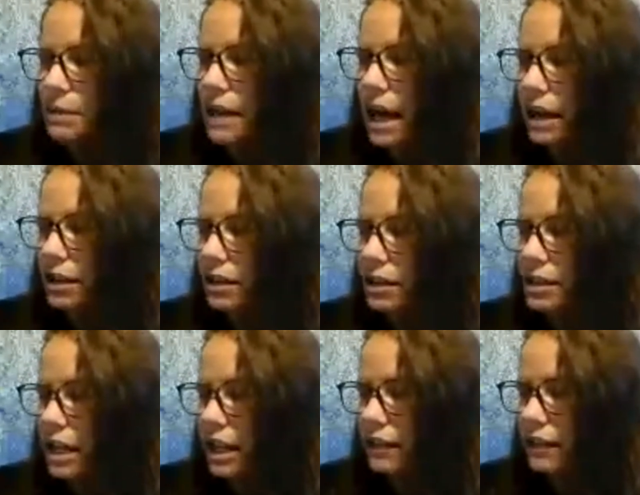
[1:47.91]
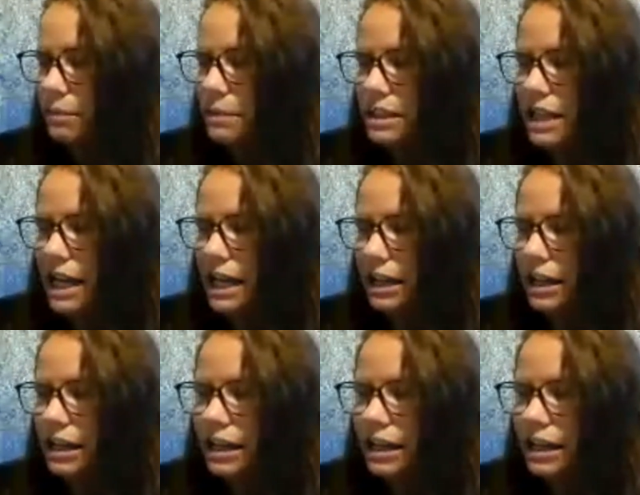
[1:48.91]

binoculars hanging from his neck,